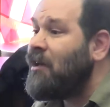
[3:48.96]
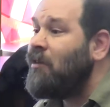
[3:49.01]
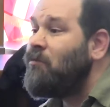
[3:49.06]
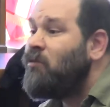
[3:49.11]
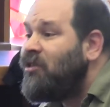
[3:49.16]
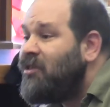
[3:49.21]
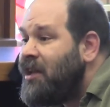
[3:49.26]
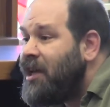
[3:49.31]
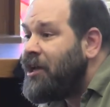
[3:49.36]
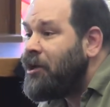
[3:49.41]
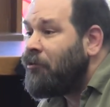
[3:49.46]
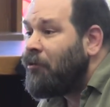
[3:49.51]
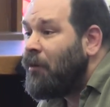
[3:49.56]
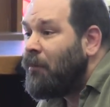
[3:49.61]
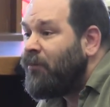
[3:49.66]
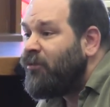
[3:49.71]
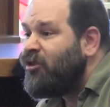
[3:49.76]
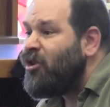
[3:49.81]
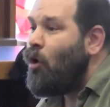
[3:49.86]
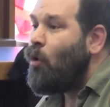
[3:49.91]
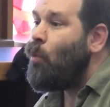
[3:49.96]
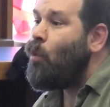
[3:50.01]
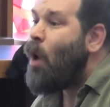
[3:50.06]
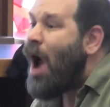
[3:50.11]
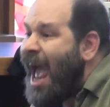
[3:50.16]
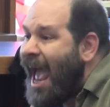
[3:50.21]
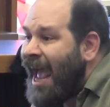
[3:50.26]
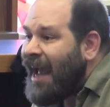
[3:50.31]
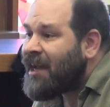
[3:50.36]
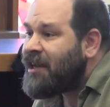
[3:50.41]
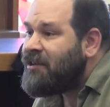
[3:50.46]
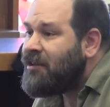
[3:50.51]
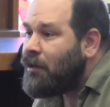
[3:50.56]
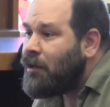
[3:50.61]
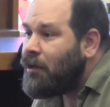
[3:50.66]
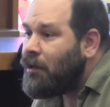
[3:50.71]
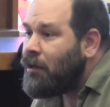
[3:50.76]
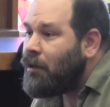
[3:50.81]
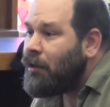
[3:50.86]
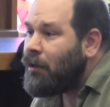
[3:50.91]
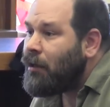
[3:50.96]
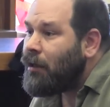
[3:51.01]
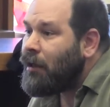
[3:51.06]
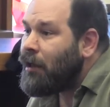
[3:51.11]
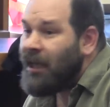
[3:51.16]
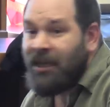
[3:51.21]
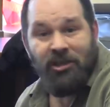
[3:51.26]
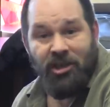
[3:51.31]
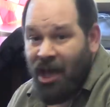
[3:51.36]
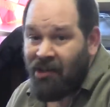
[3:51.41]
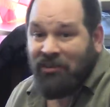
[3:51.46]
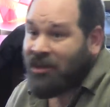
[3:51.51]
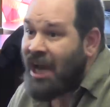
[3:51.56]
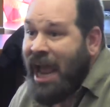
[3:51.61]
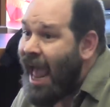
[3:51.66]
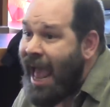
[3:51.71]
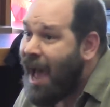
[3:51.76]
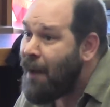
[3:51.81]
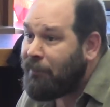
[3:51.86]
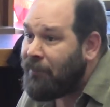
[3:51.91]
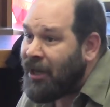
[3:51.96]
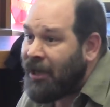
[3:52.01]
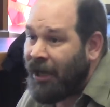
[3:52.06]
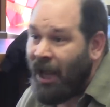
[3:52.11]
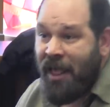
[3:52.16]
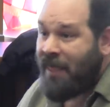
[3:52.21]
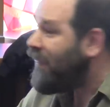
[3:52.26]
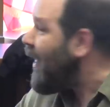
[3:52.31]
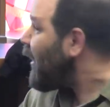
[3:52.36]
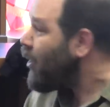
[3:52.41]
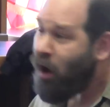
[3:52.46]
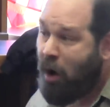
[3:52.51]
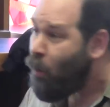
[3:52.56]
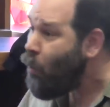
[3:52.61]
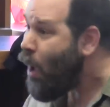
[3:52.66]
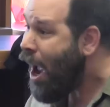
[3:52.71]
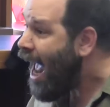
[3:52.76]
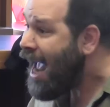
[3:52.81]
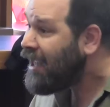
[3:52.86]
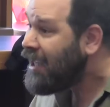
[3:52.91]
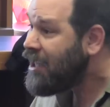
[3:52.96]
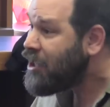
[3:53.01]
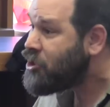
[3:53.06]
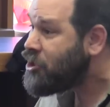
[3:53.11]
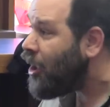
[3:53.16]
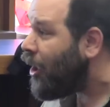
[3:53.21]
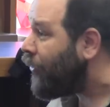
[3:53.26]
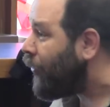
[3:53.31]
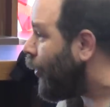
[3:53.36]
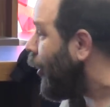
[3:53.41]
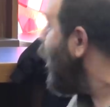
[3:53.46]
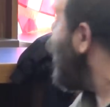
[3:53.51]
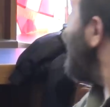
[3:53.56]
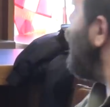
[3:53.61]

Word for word: at Seagram's whacked. It doesn't happen. They don't whack each other.